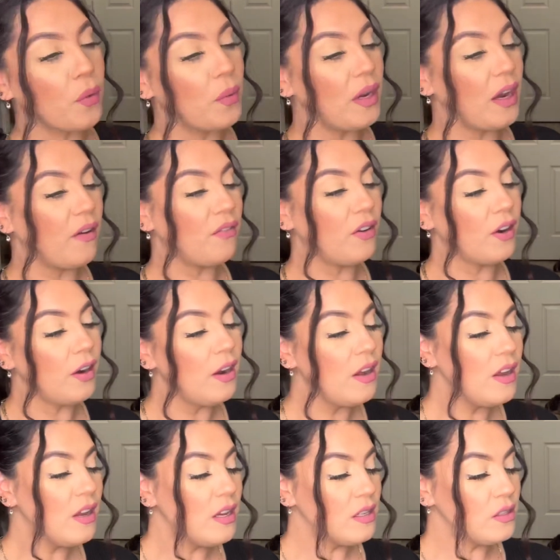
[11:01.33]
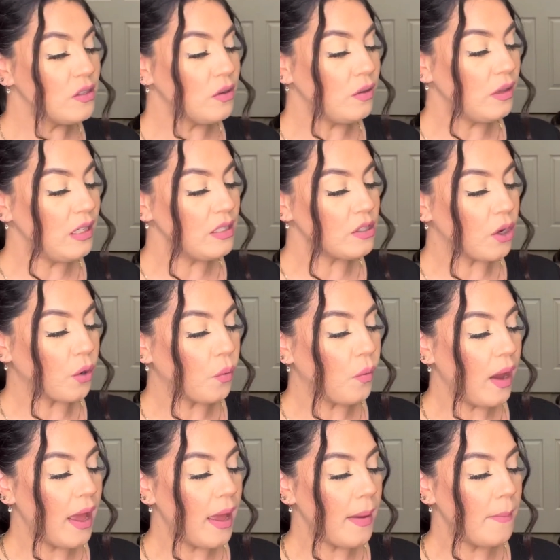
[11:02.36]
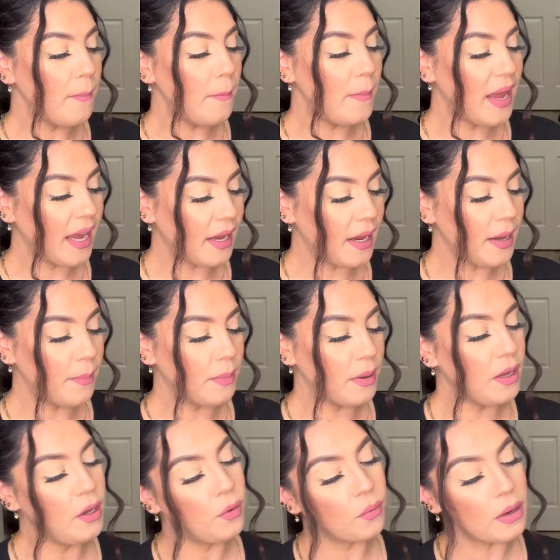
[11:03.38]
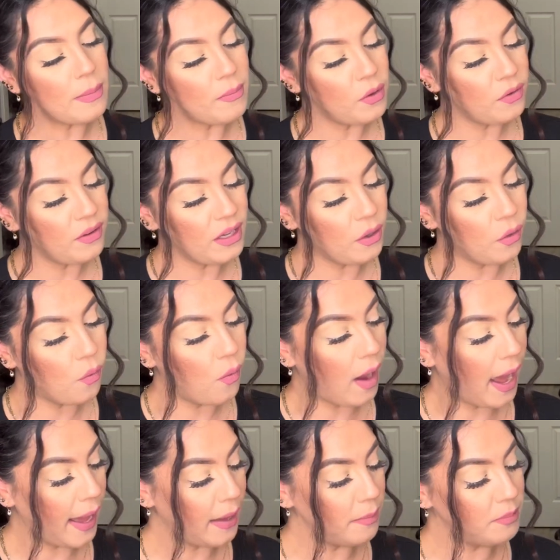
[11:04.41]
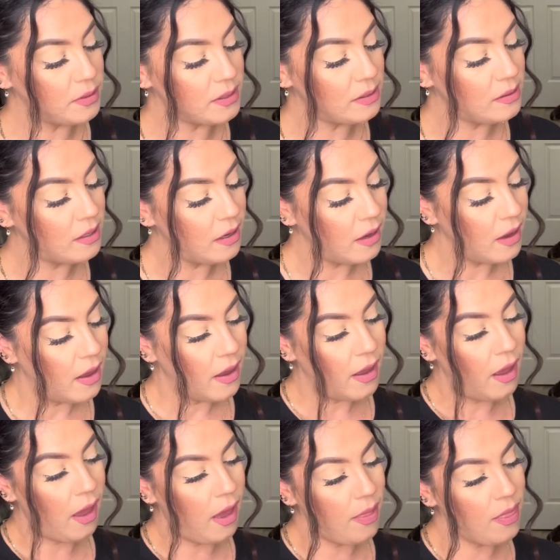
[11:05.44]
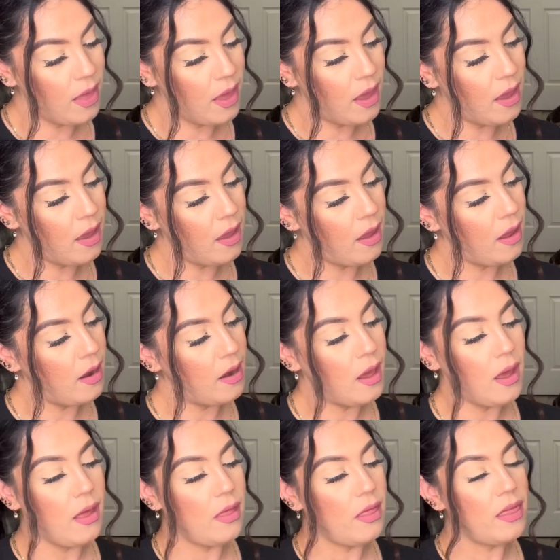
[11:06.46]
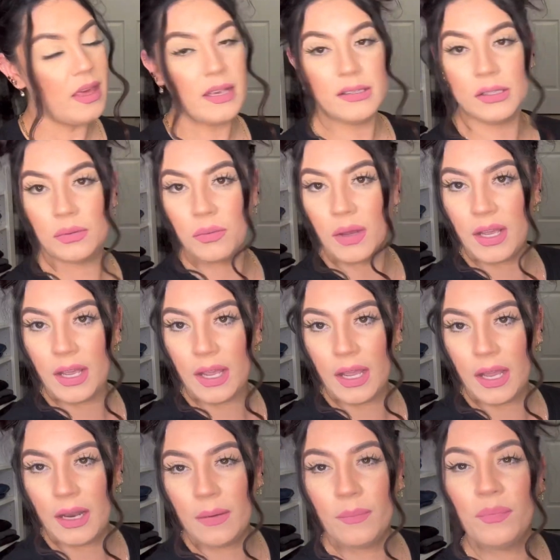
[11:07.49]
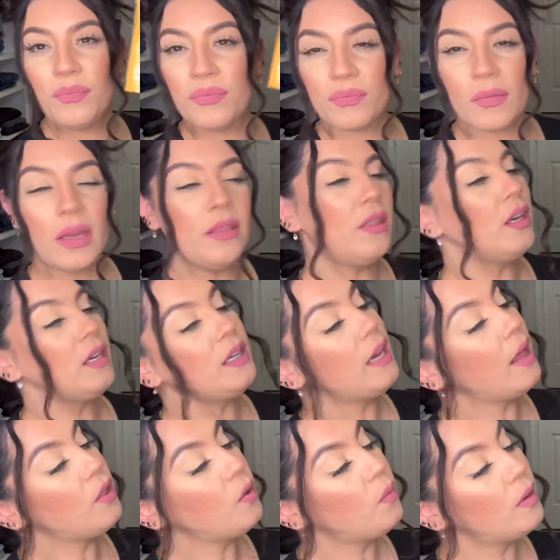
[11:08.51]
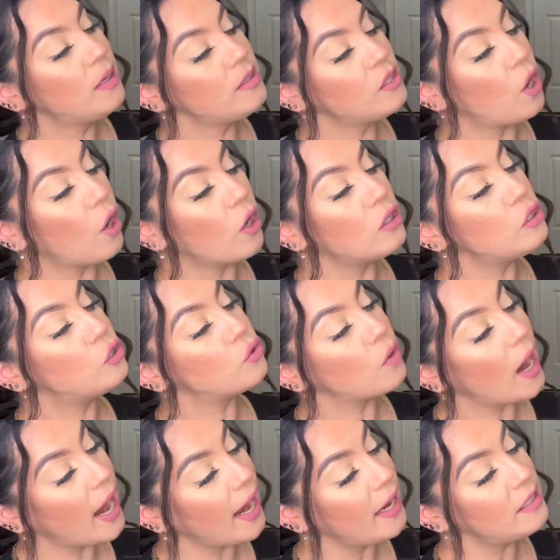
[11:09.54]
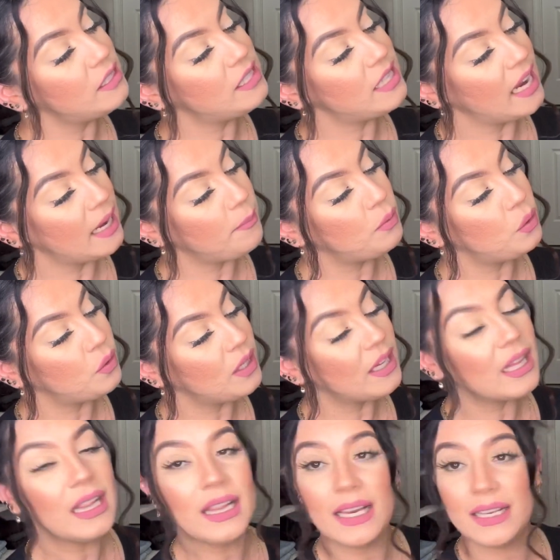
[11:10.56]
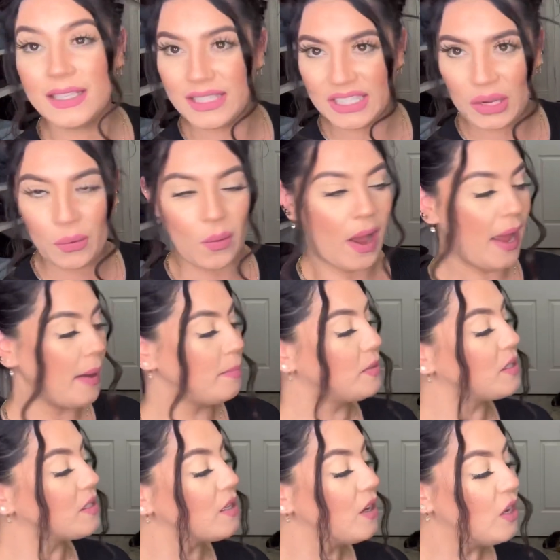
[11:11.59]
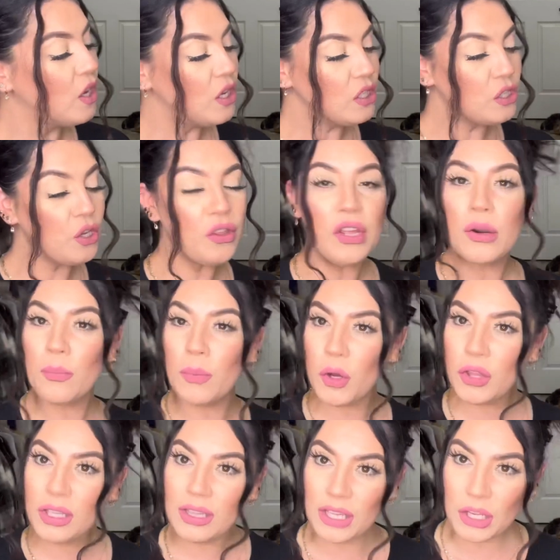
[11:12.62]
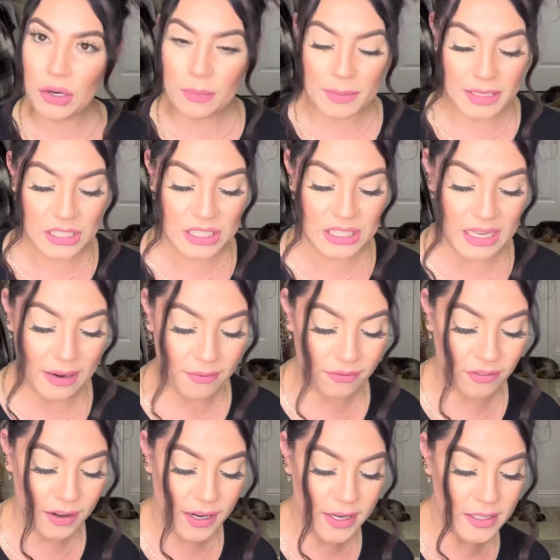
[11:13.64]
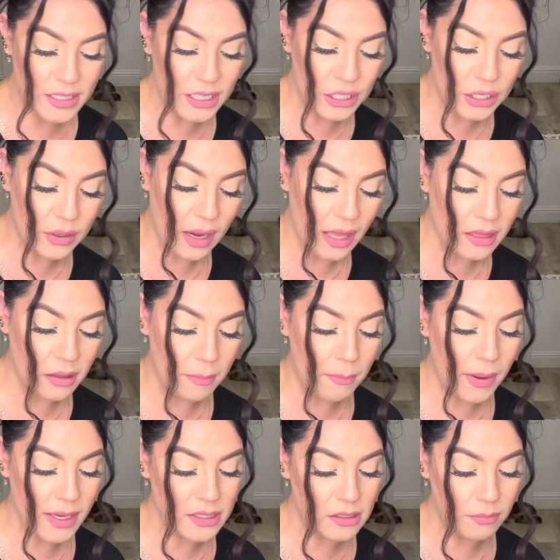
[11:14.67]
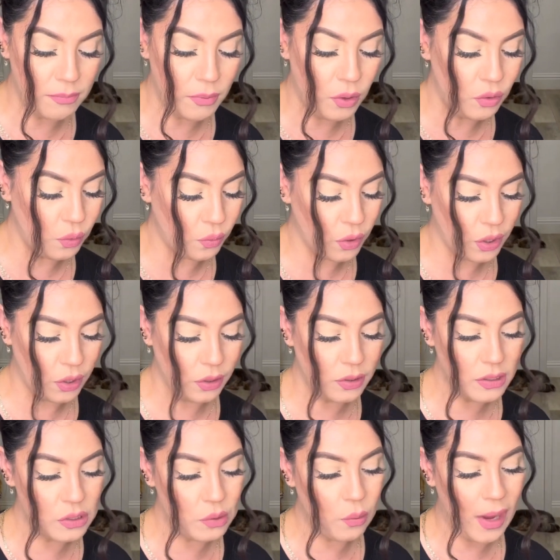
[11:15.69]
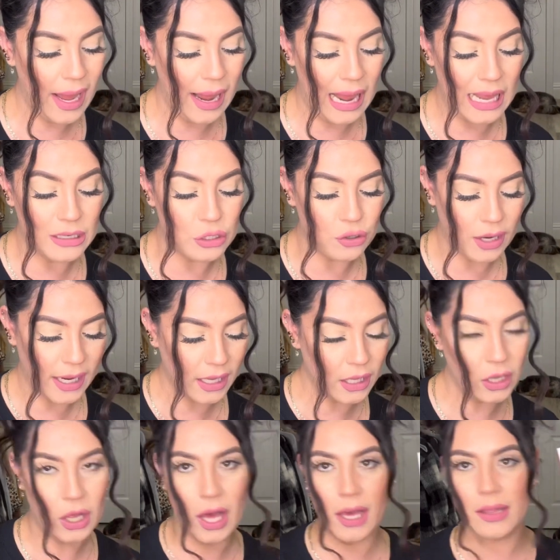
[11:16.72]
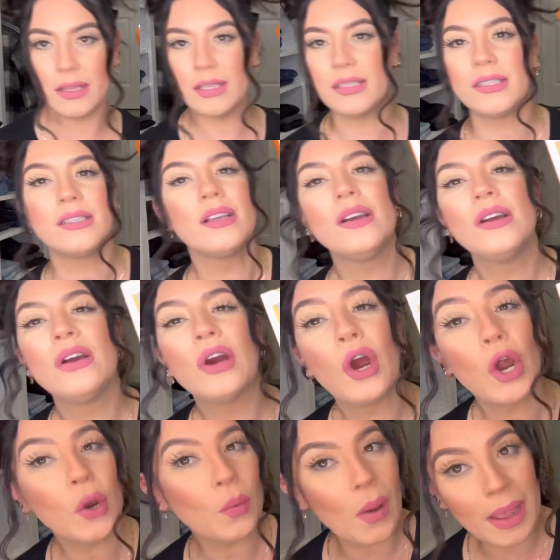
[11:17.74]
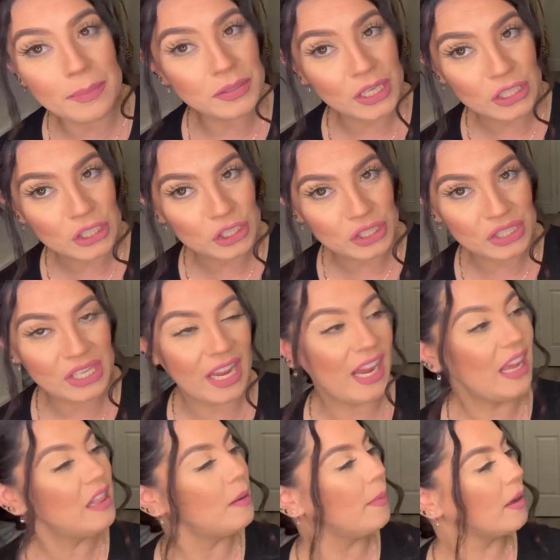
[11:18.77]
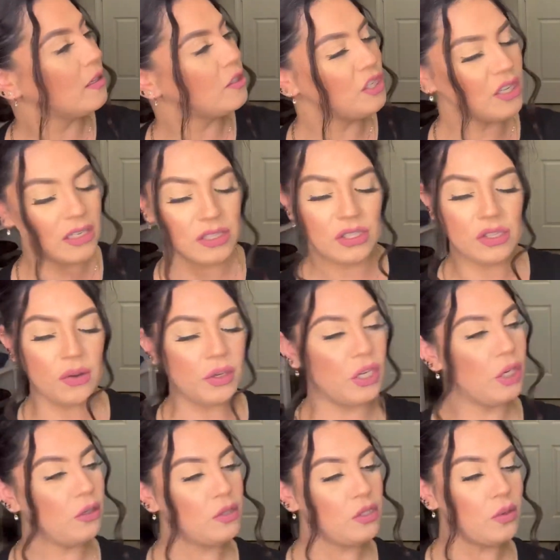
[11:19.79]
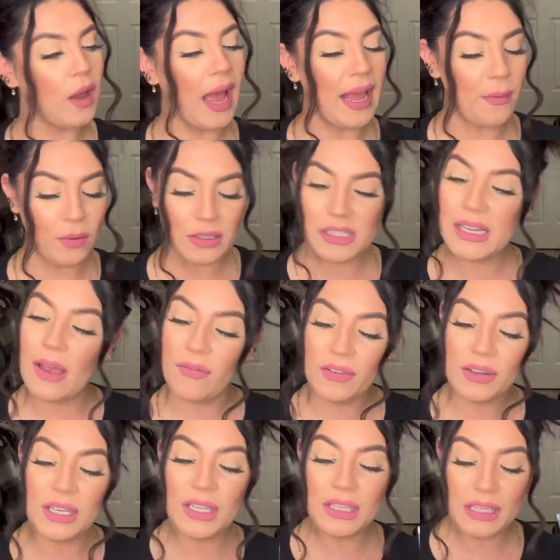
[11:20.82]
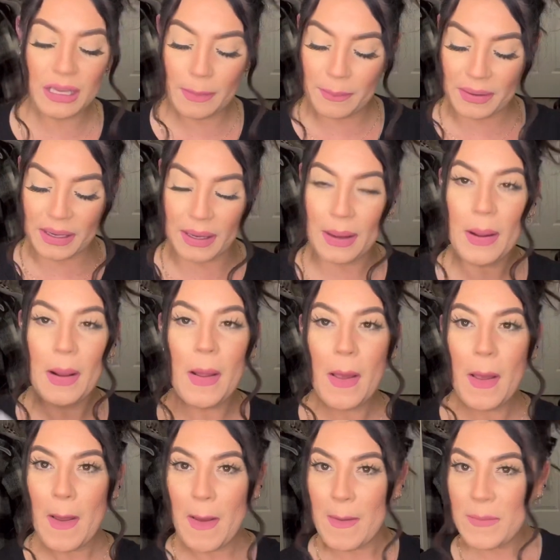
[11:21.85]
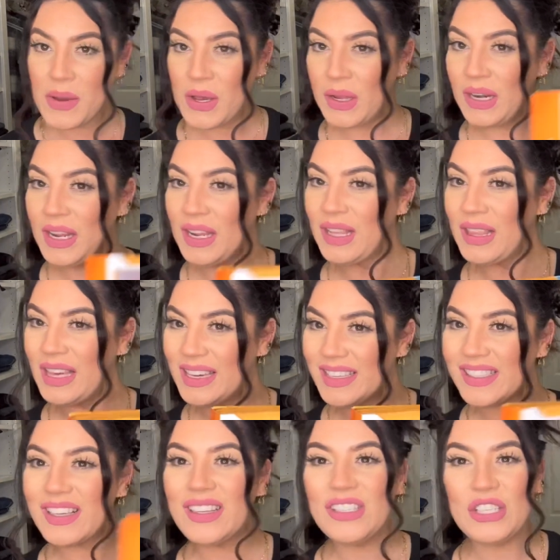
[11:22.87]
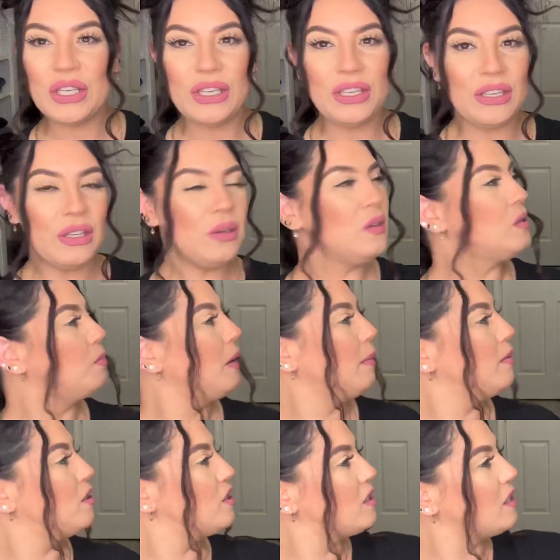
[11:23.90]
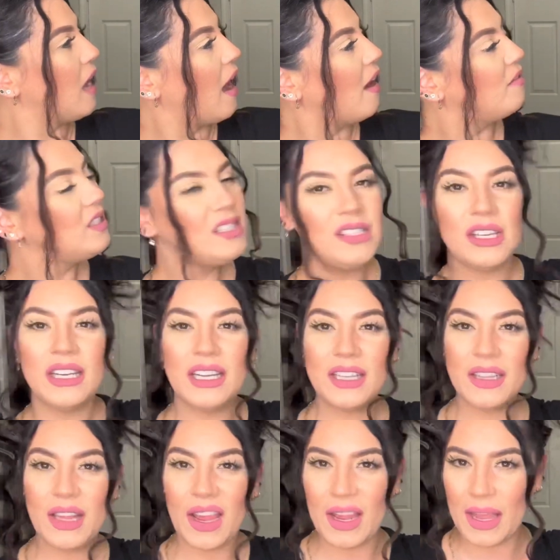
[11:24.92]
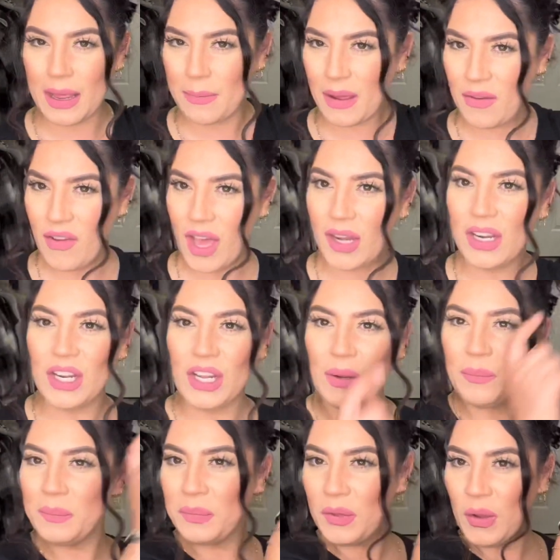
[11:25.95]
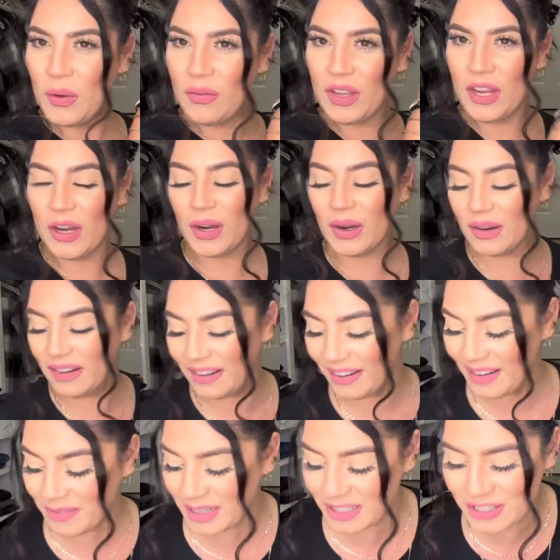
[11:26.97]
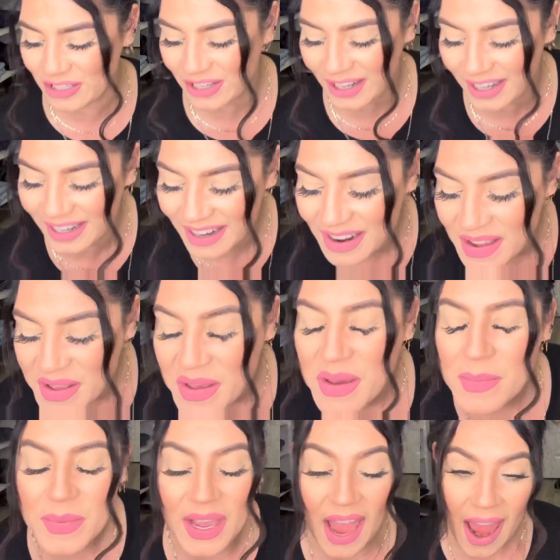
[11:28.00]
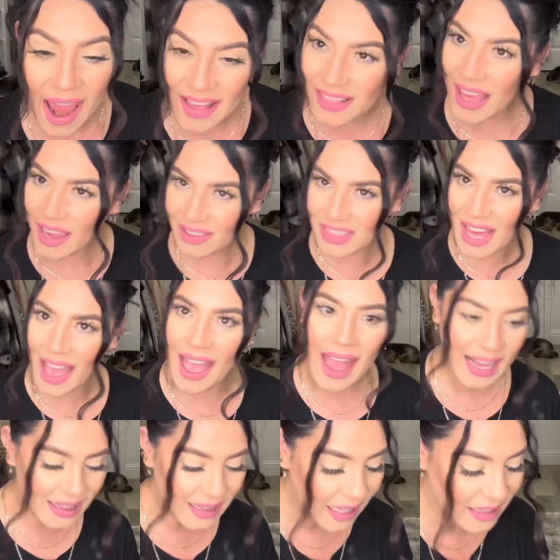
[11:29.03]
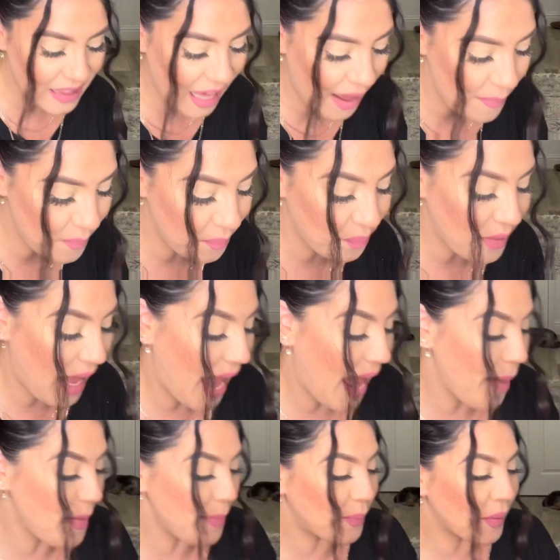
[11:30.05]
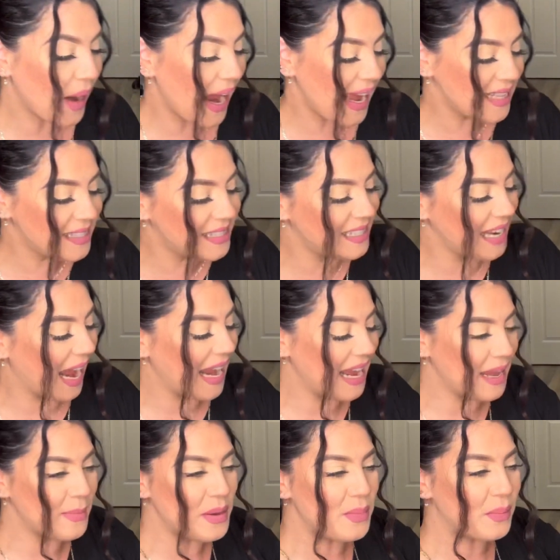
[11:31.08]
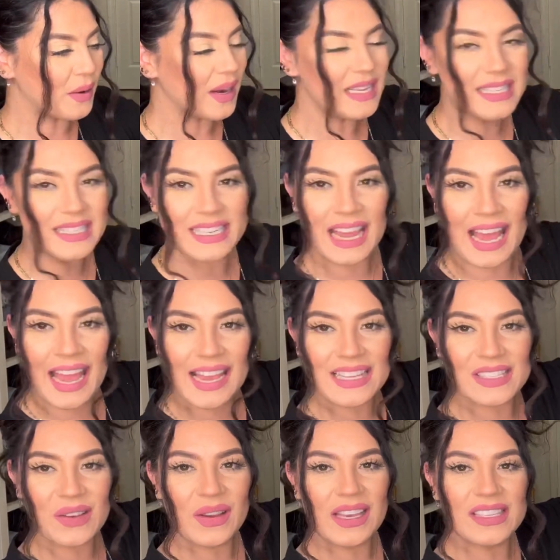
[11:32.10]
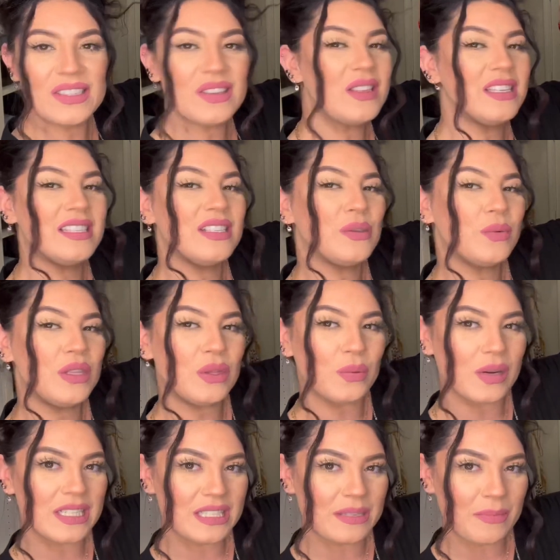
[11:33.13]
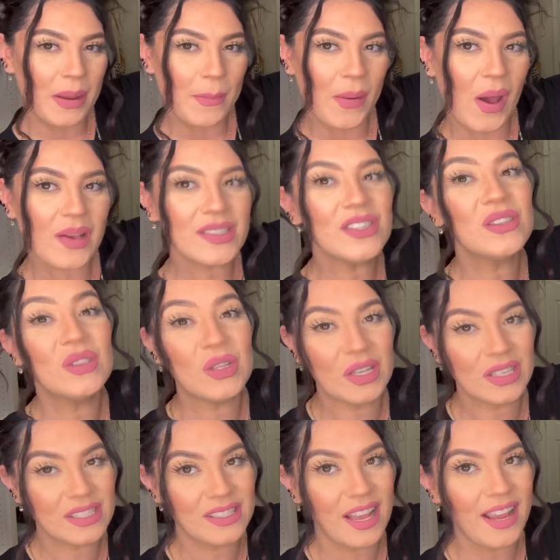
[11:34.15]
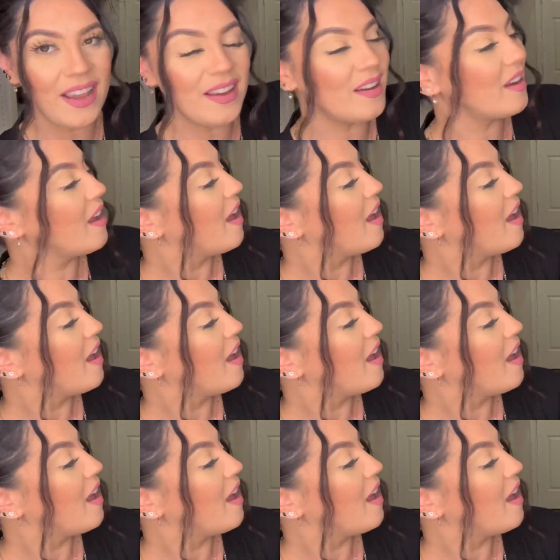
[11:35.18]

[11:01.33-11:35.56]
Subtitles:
whatever. So these are wet makeup removing wipes. And then this one, the yellow ones are dry day beauty cleansing wipes. So they're both a little bit different. You got the best of both worlds, wet and dry cloths, or wipes, I should say. And the packaging is so cute. So I will definitely be putting these to use. Maybe just have it sitting like in my vanity over here. I'm not sure, but I like that. I like that. I'm impressed. I am impressed, guys. Okay, so this is what the rest of my box looks like.